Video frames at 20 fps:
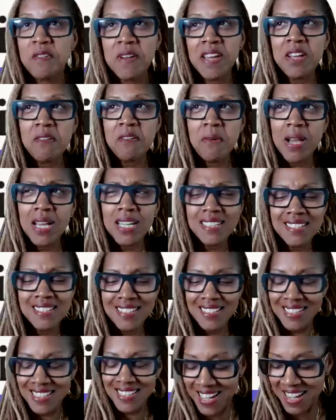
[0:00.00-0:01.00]
great
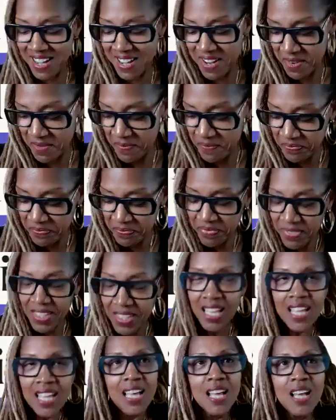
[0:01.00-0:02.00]
question.
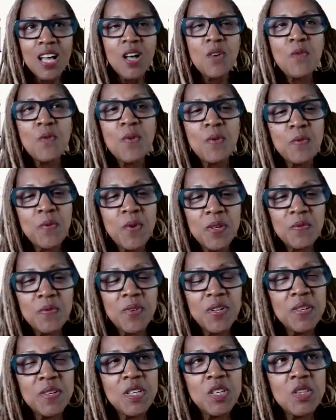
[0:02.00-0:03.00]

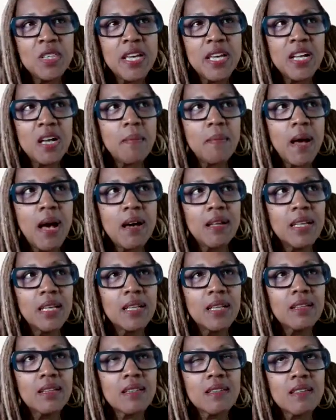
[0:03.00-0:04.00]
When you think
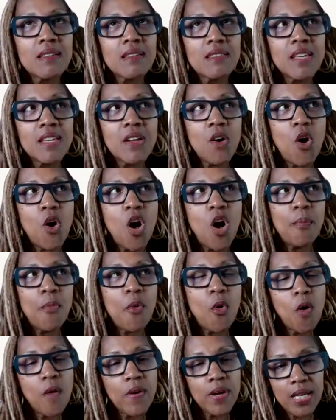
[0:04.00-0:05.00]
about it, they're
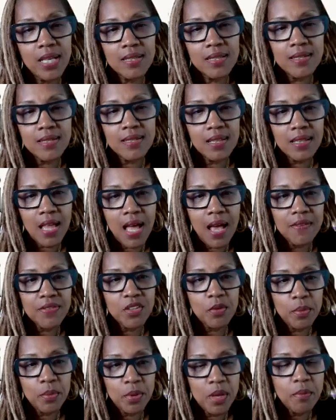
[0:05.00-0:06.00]
all pouring into the
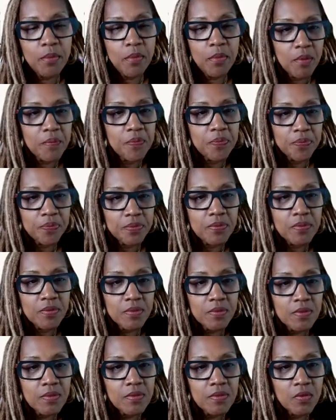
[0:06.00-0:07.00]
lives of people,
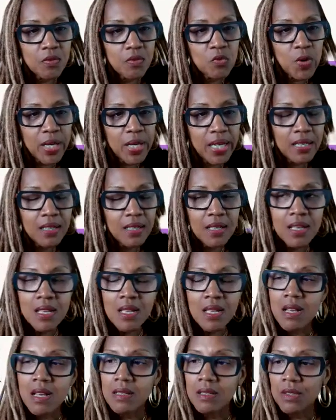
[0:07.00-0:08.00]
right?
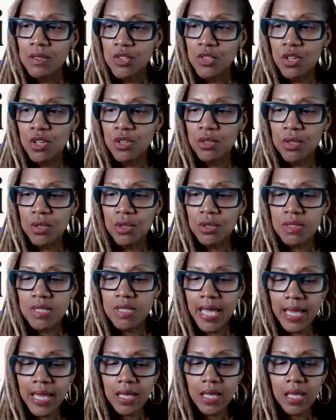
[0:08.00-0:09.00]

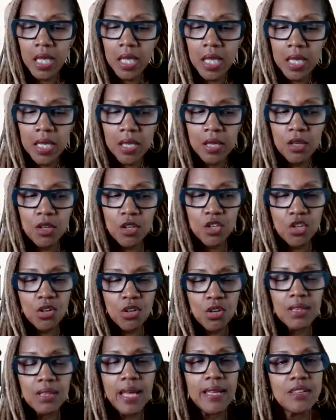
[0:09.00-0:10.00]
You're taking
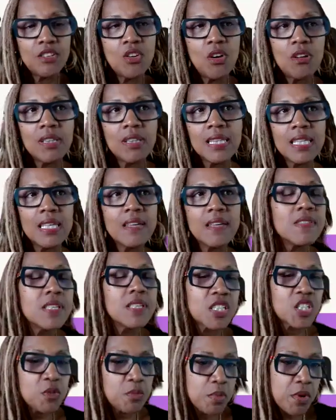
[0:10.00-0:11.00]
your
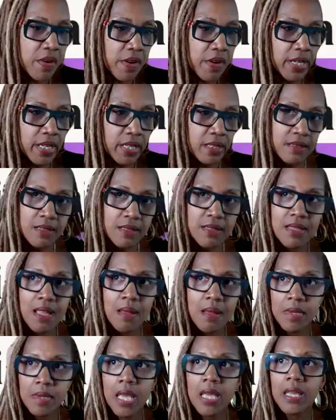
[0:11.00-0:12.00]
lived
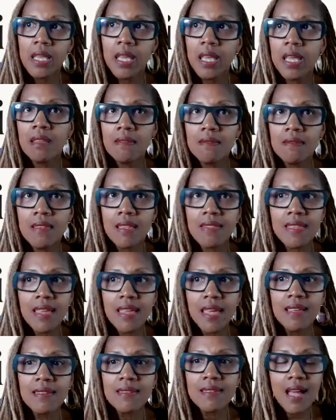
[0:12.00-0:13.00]
experiences. I'm taking the
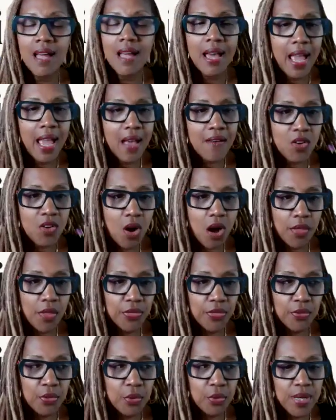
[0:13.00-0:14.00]
things that I have
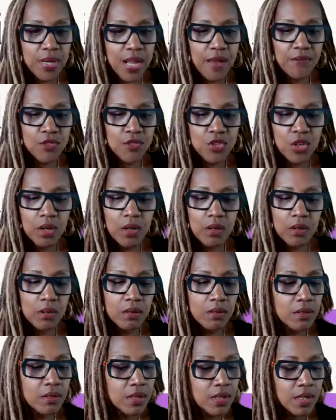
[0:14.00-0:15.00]
gone through, and I've
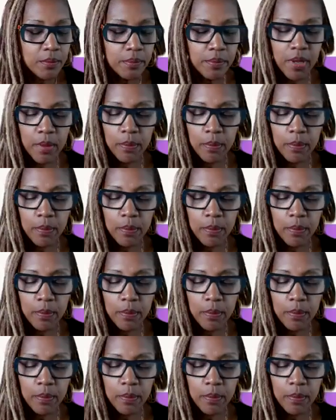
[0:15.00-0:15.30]
turned,